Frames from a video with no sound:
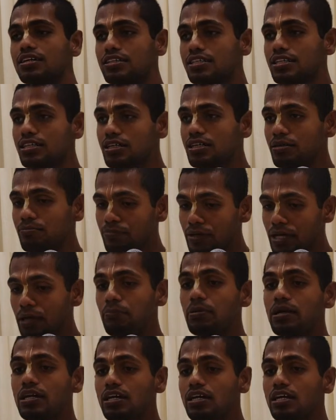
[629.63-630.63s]
the
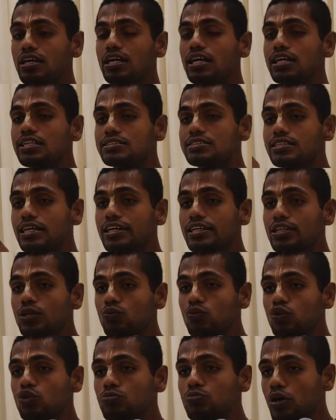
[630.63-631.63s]
baby inside the
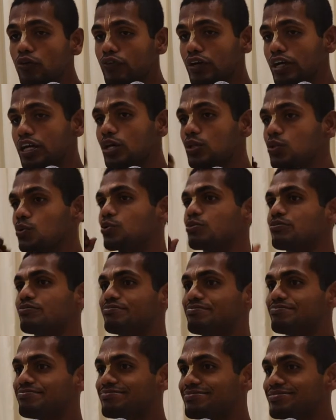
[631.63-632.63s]
womb of Kayatu,
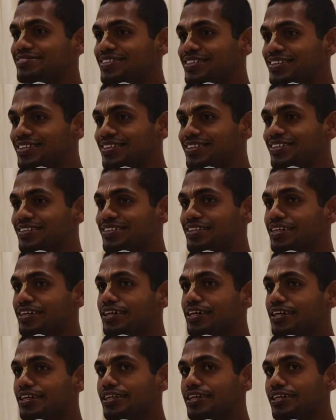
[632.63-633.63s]

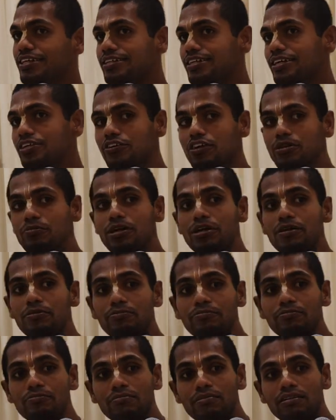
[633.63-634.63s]
thinking that he'll be a
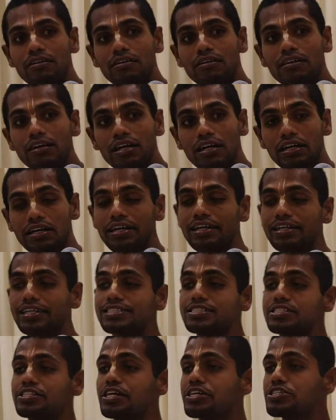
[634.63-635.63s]

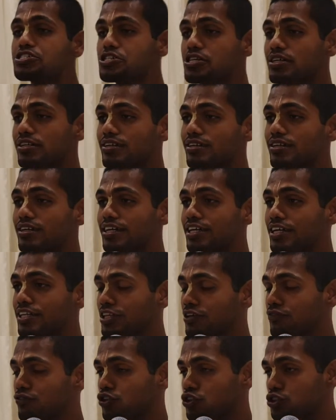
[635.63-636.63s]
greatest danger in
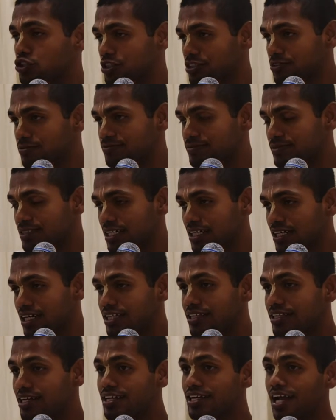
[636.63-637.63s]
the future.
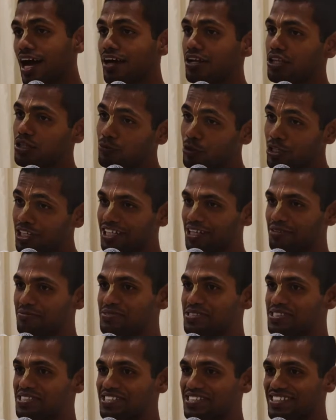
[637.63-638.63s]
Then Narada Muni
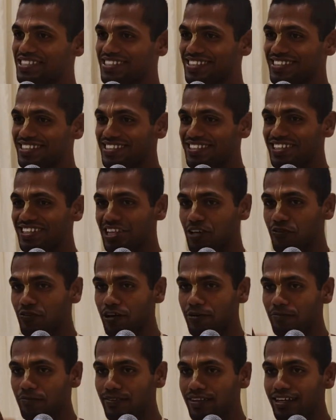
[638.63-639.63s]
comes in the
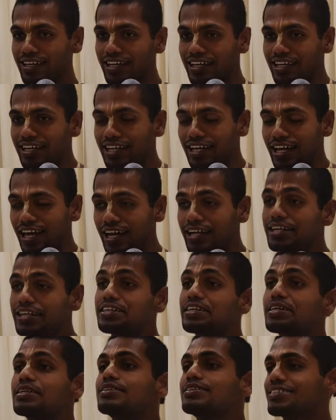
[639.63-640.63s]
way and he
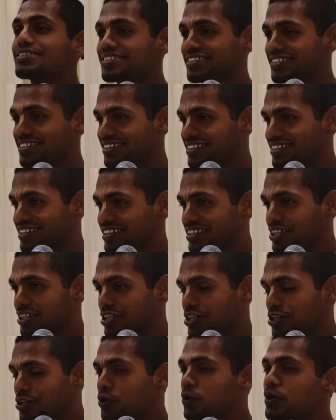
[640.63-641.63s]
tells,
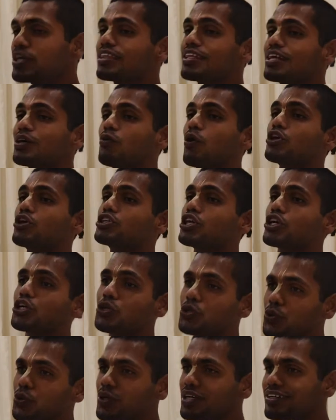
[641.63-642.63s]
"Oh Indra, what are
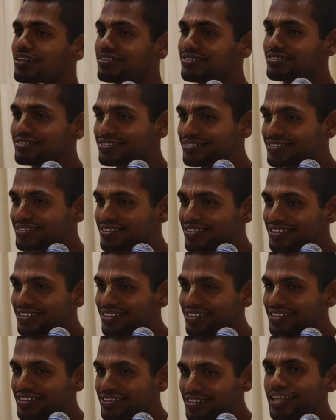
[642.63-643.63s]
you doing?"
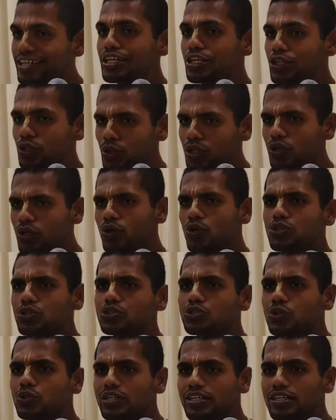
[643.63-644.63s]
Then he told the whole
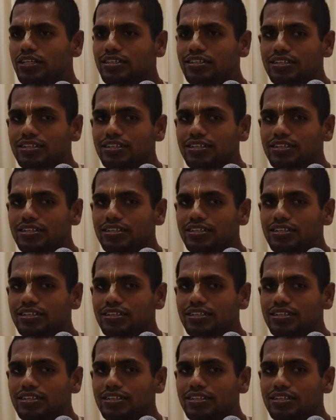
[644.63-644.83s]
story.